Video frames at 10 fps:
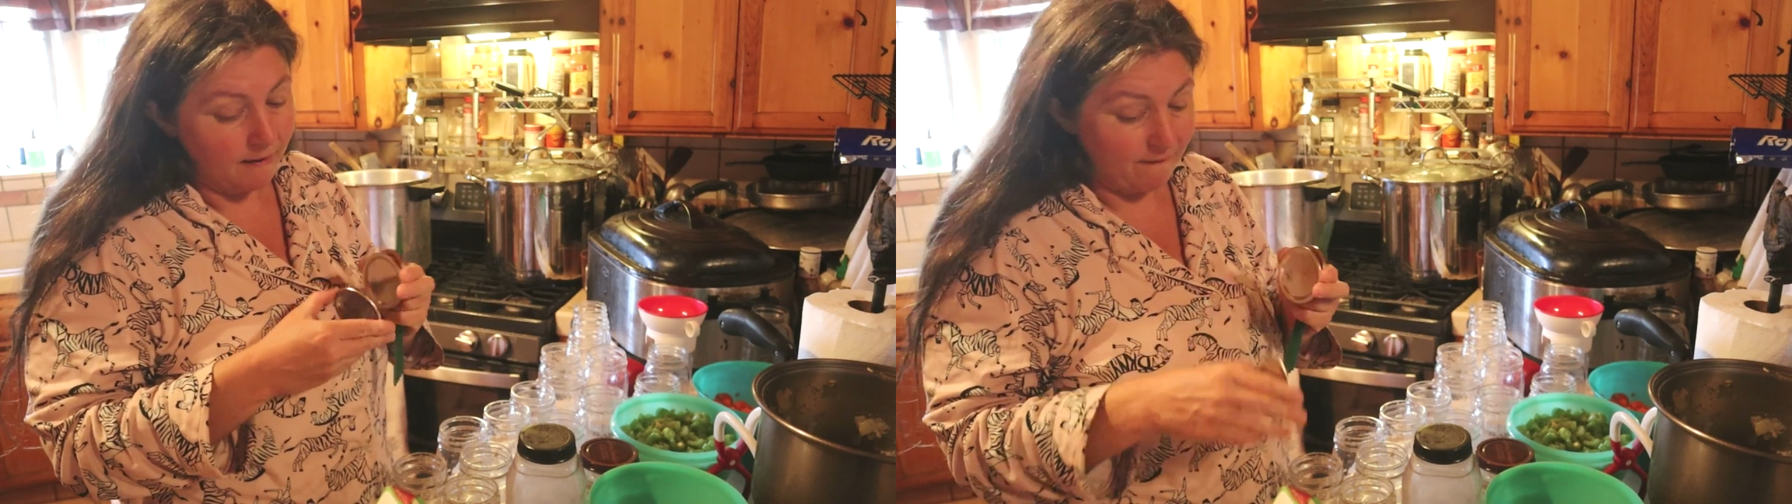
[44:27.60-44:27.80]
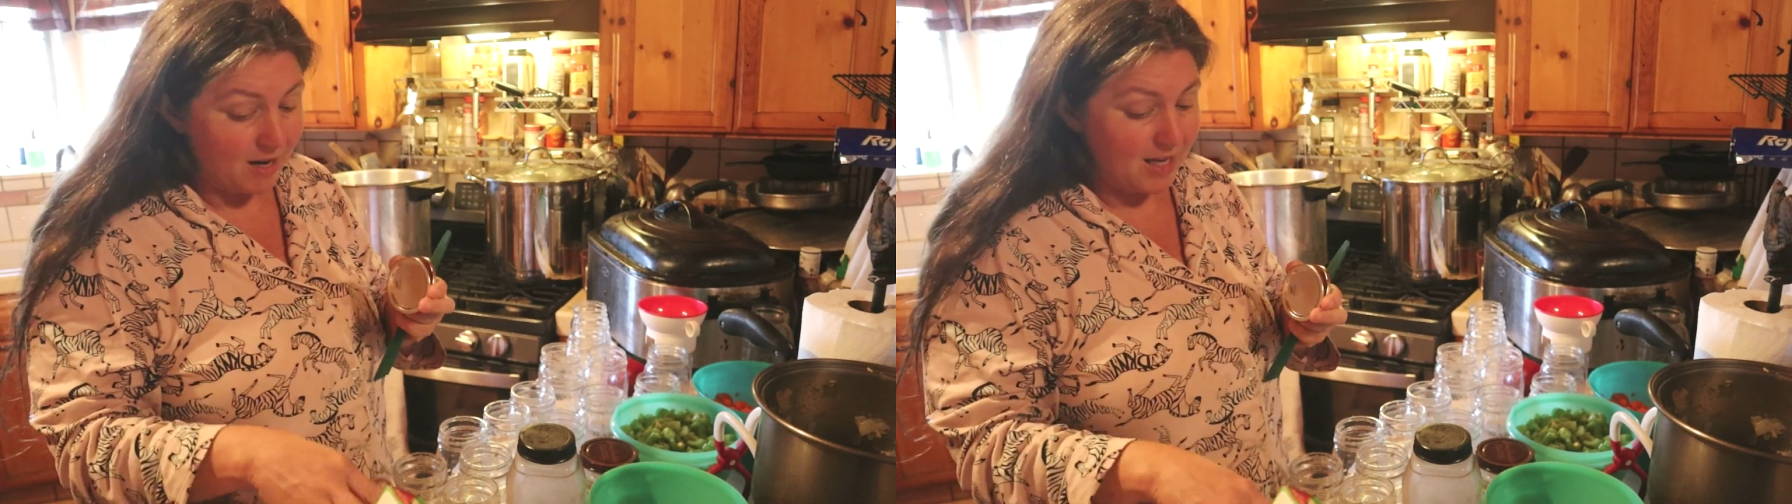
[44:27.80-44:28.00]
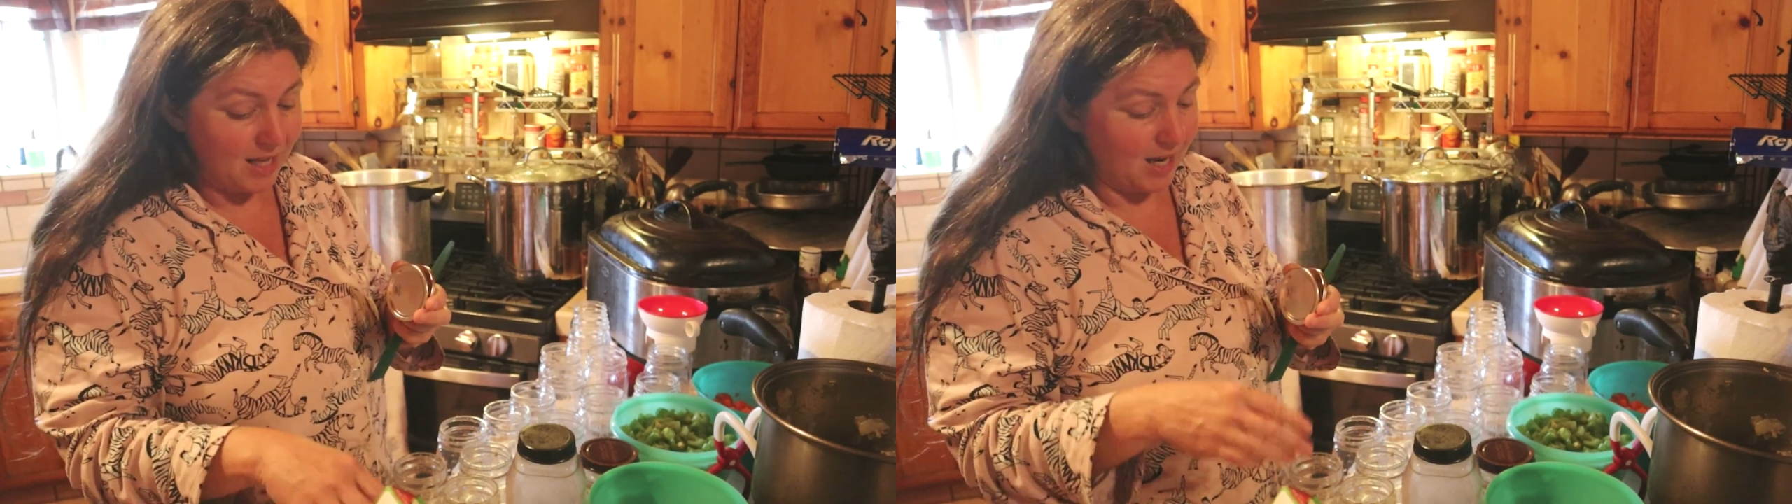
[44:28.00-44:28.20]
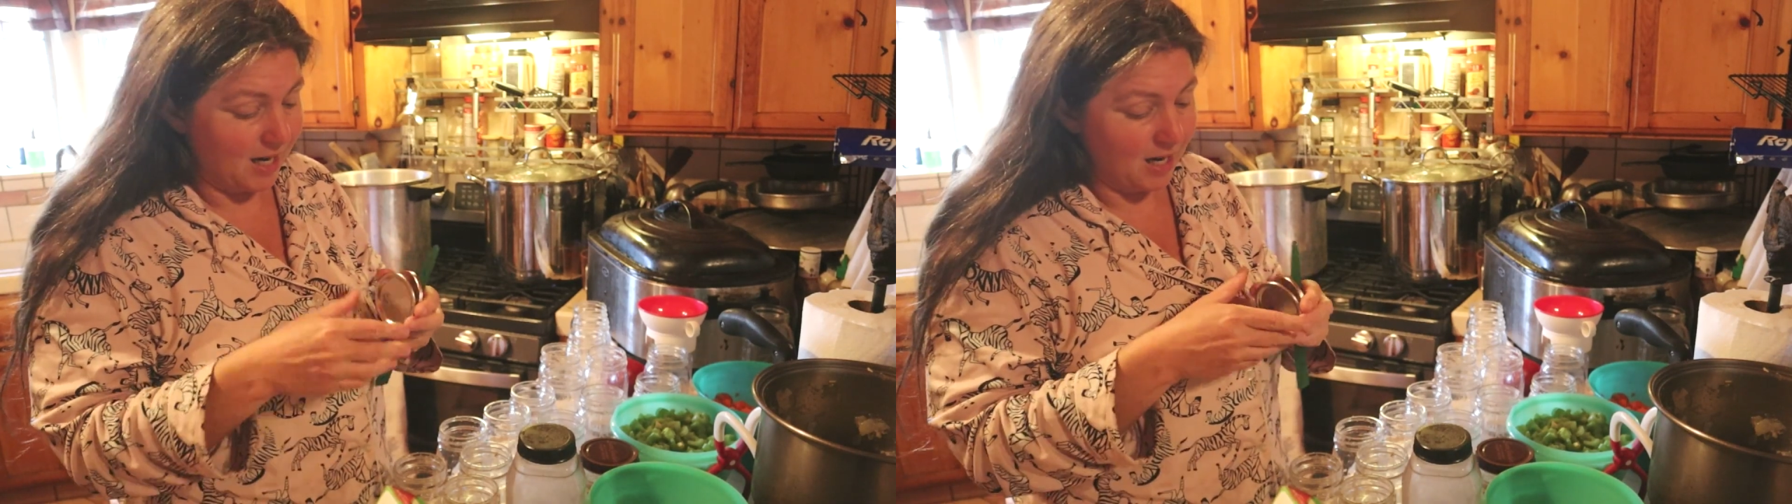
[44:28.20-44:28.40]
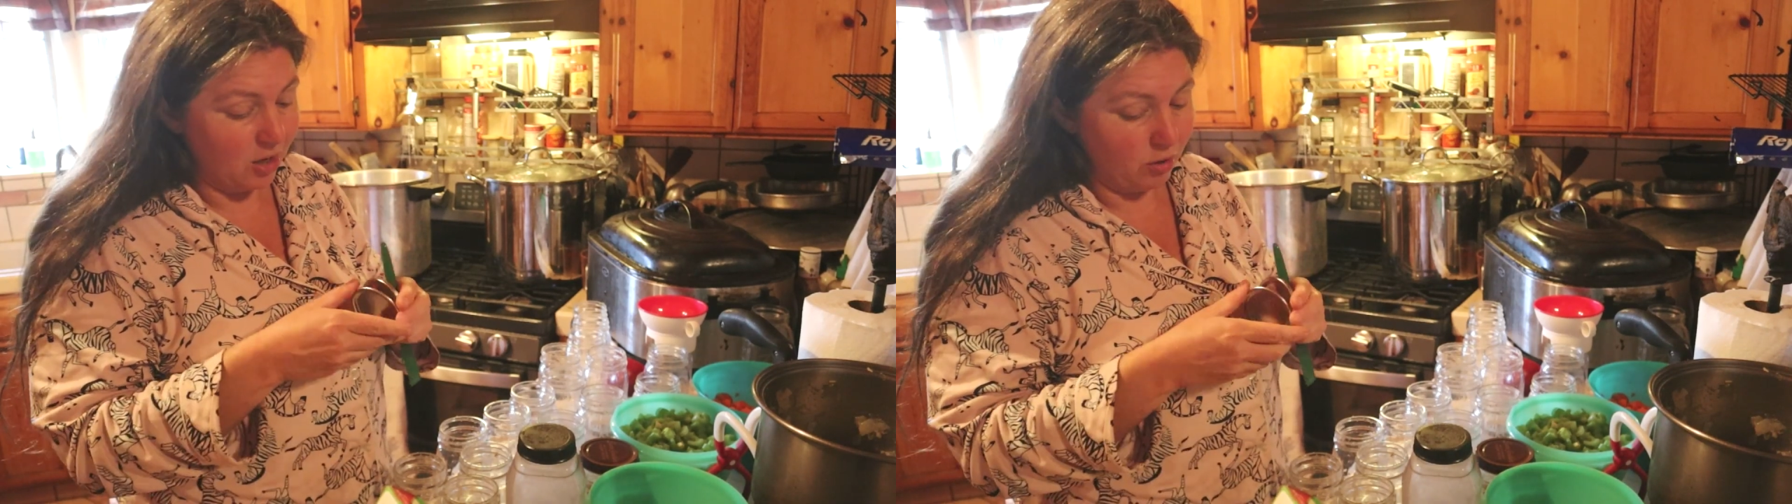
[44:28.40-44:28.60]

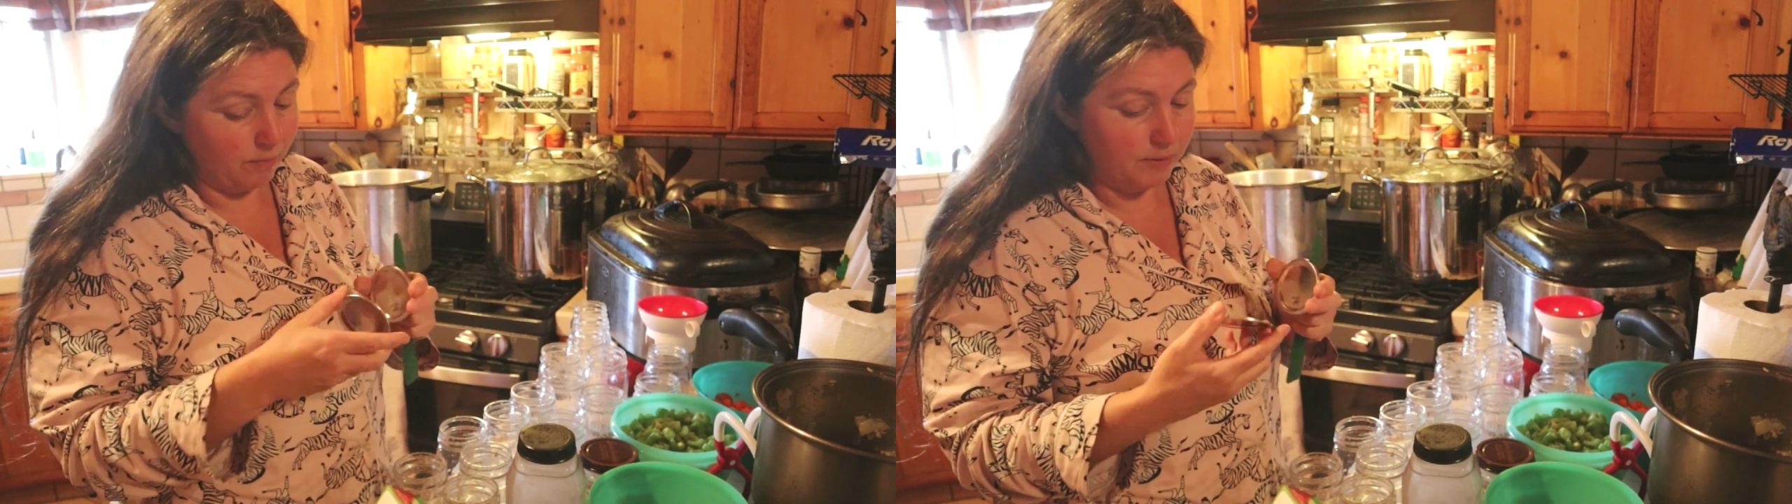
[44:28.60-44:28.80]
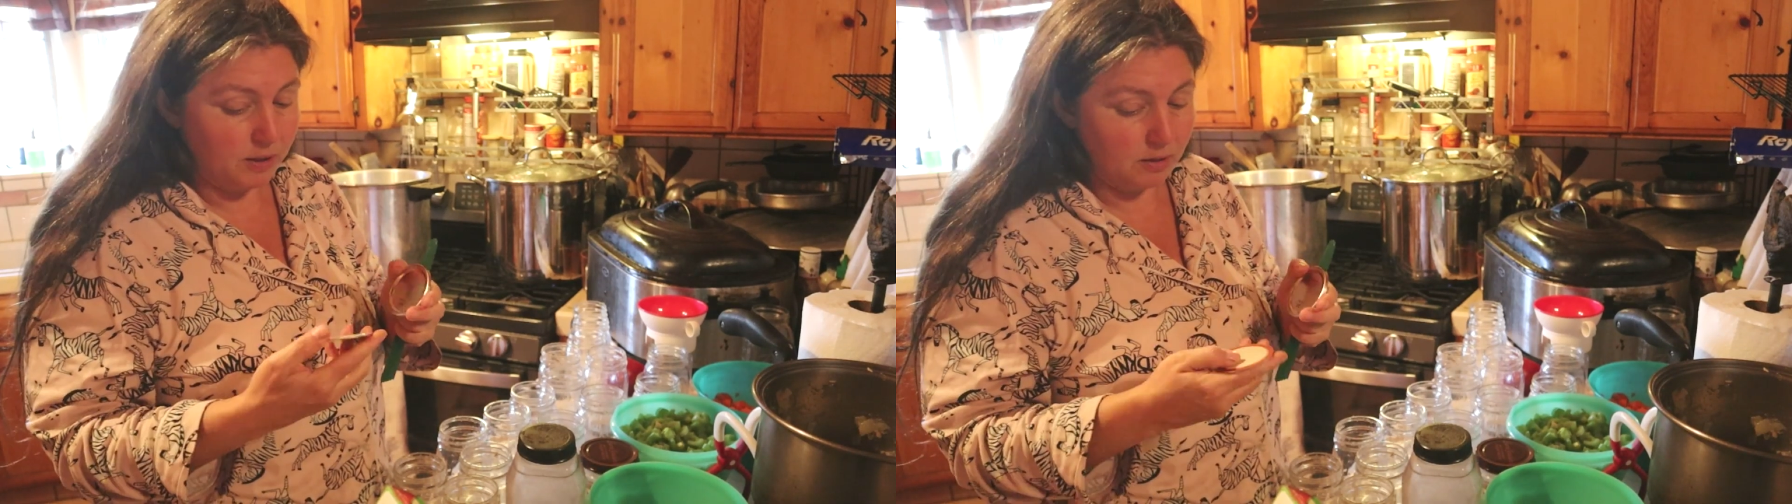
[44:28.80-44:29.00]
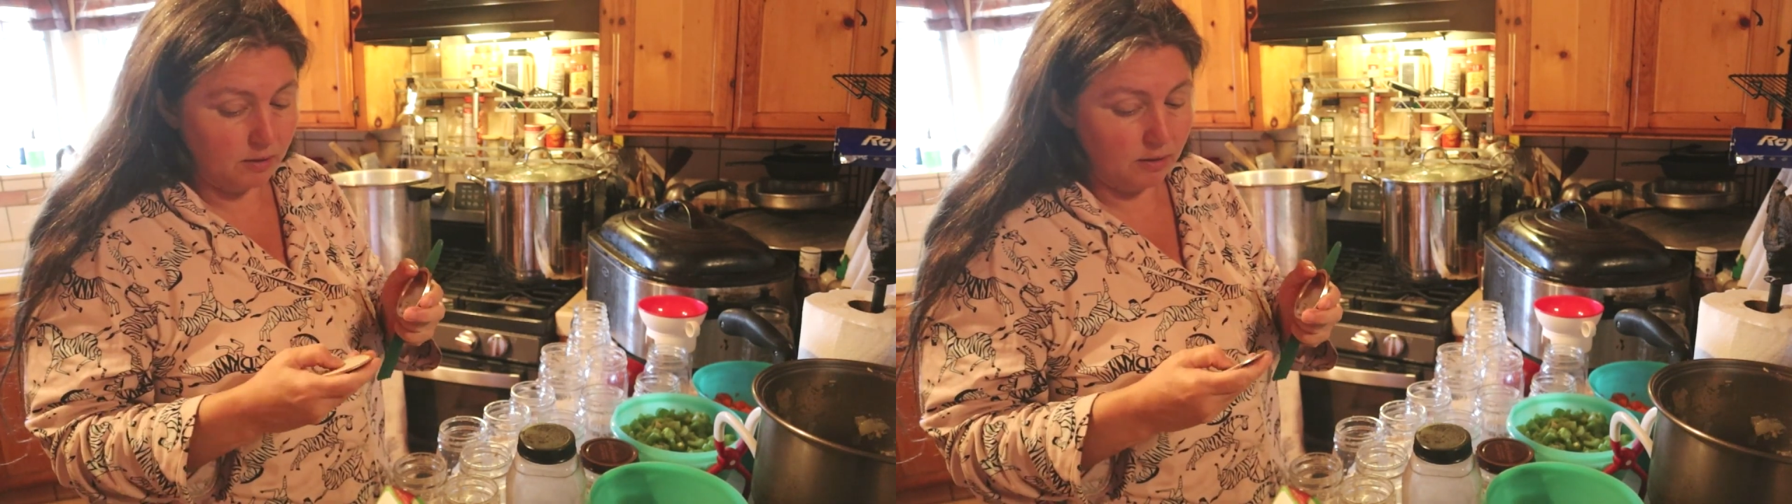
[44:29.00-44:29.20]
it helps.